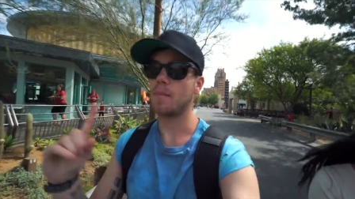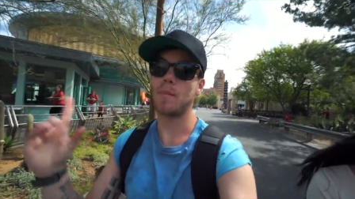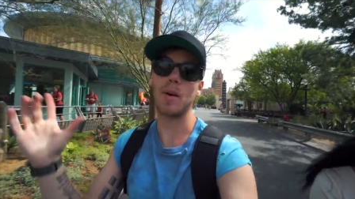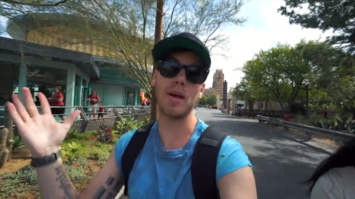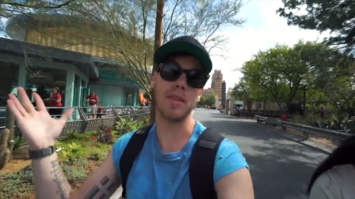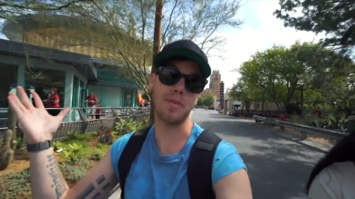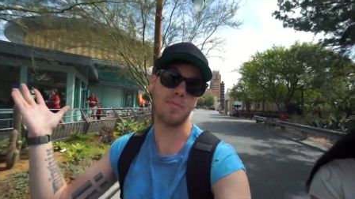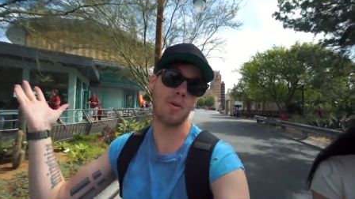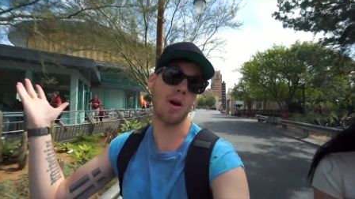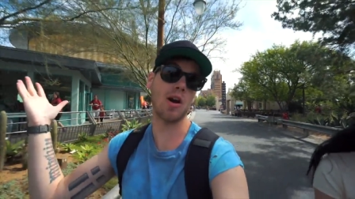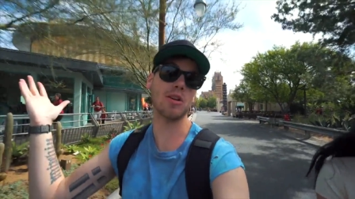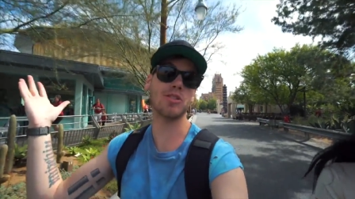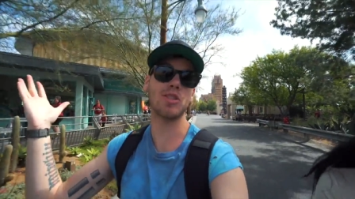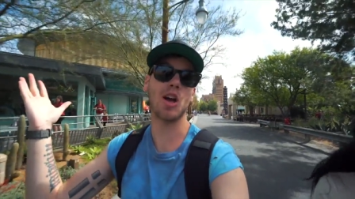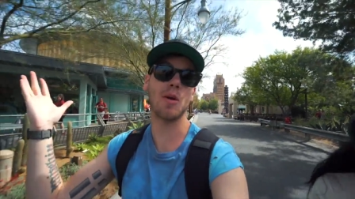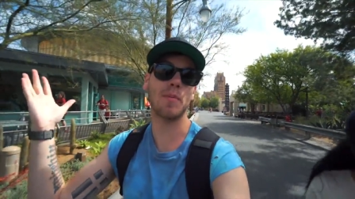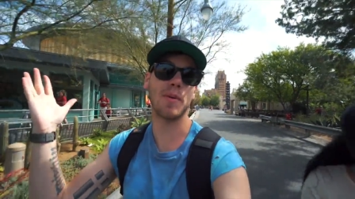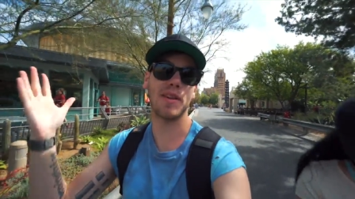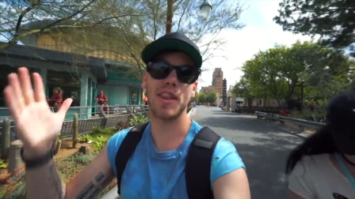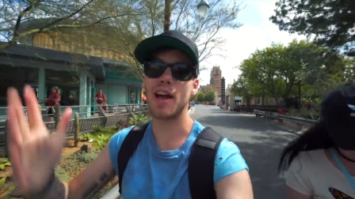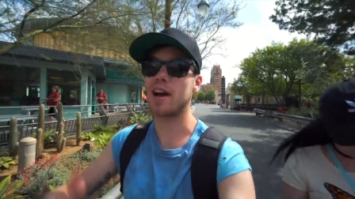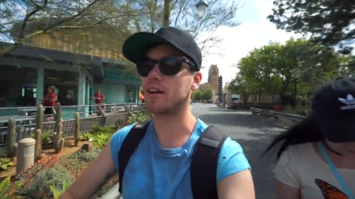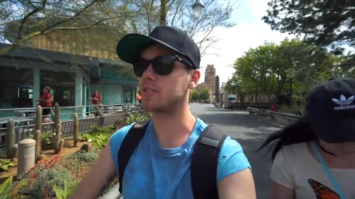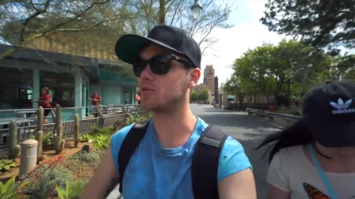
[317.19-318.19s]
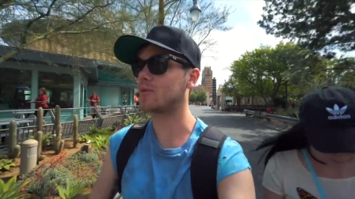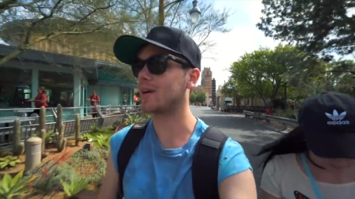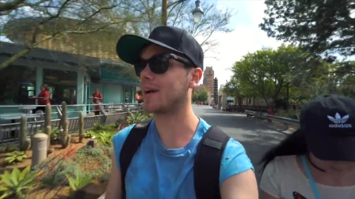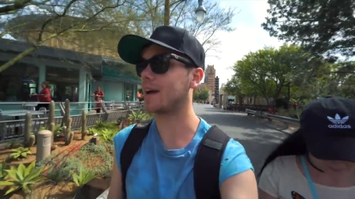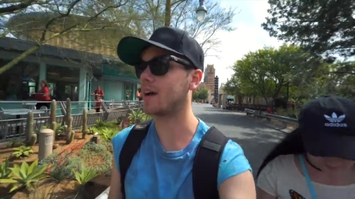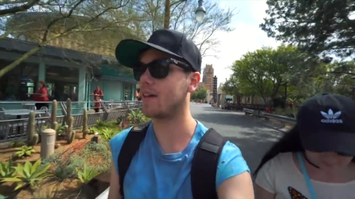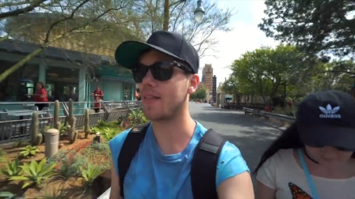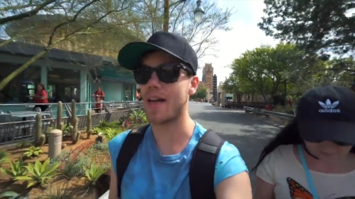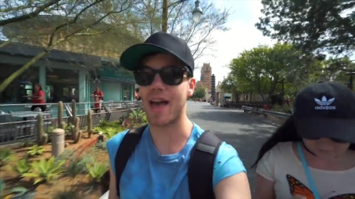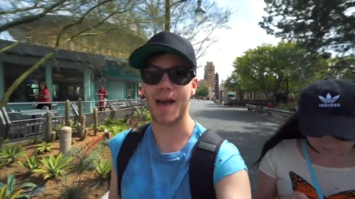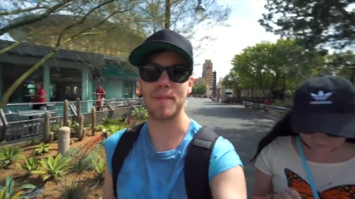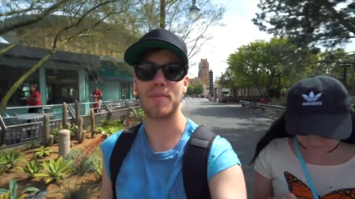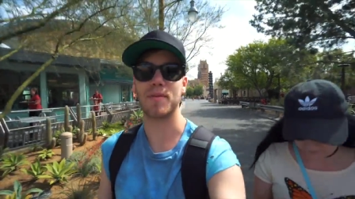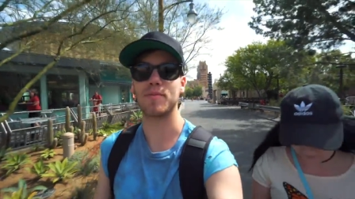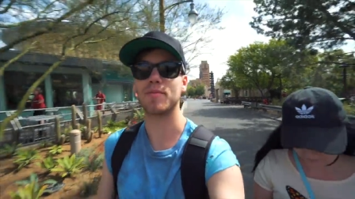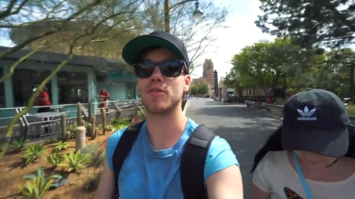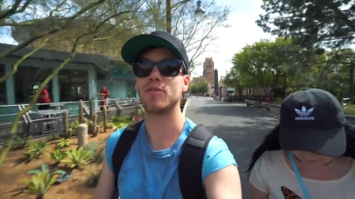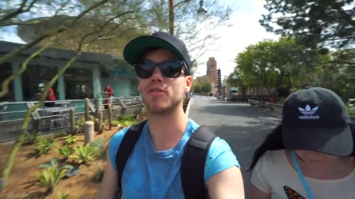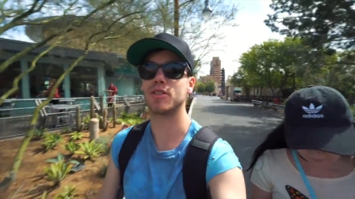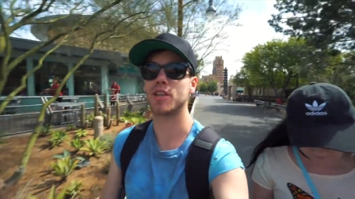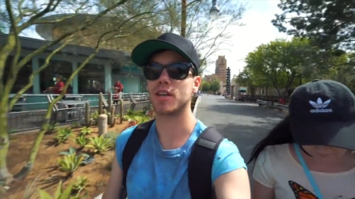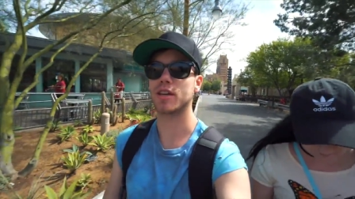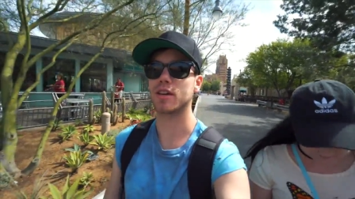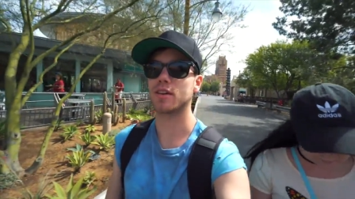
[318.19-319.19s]
But the park's open now, so we got all the happy
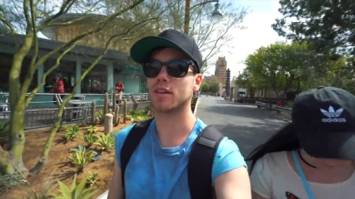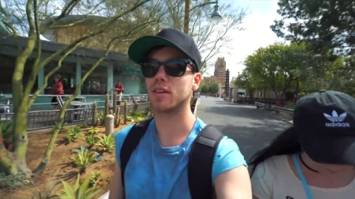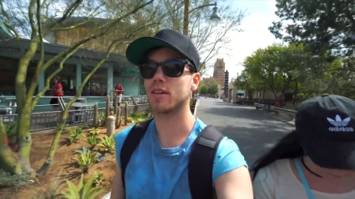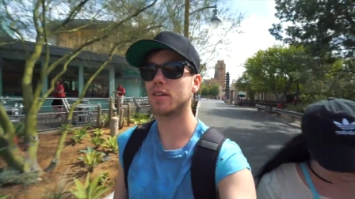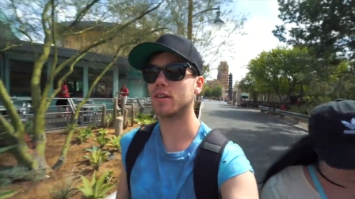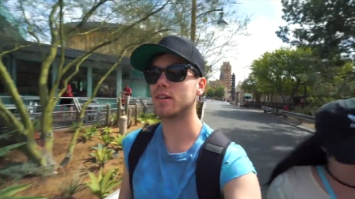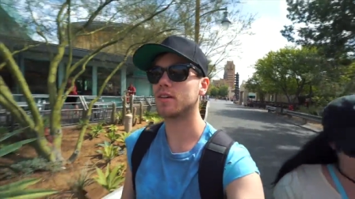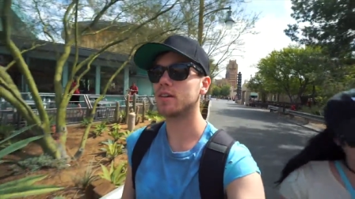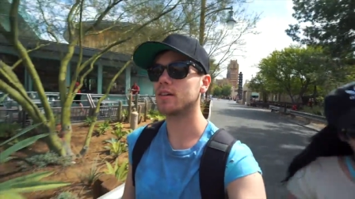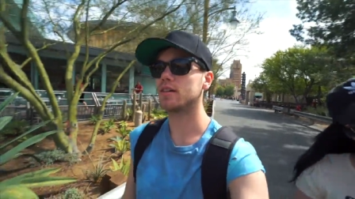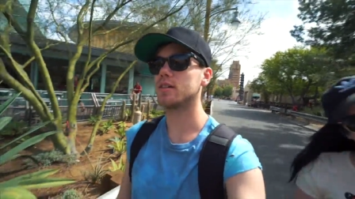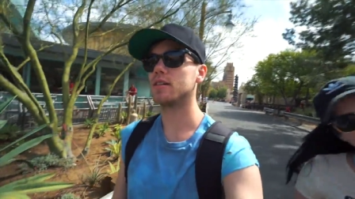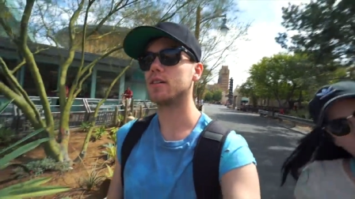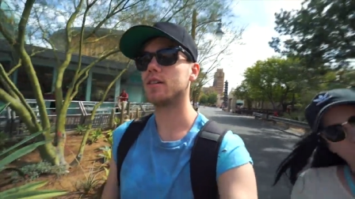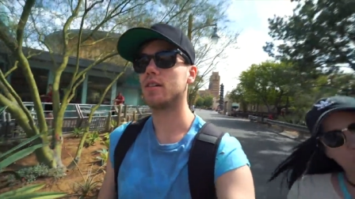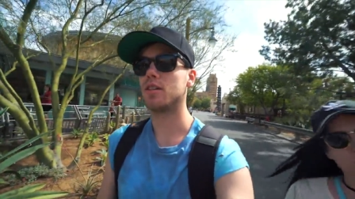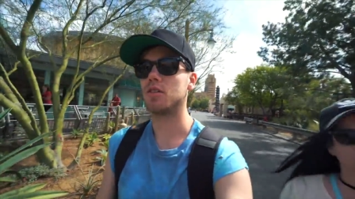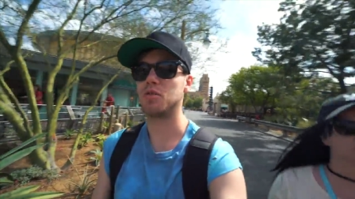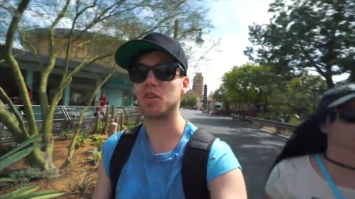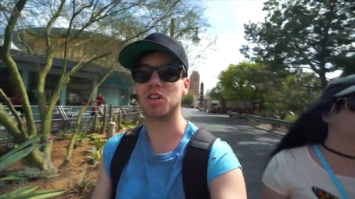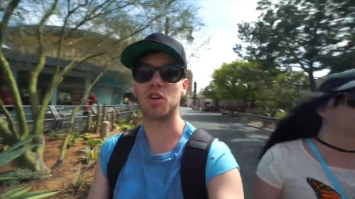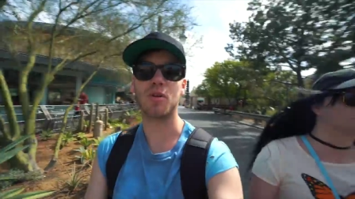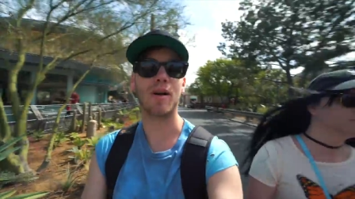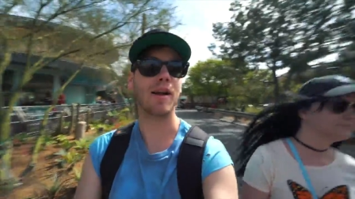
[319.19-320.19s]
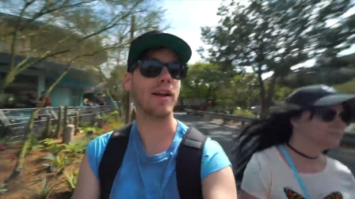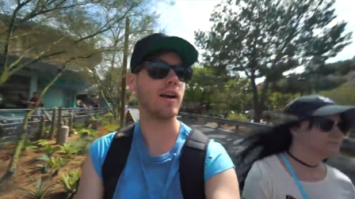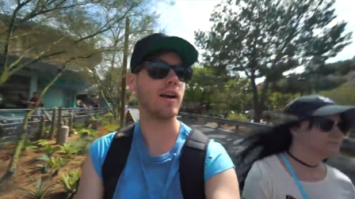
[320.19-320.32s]
music. we go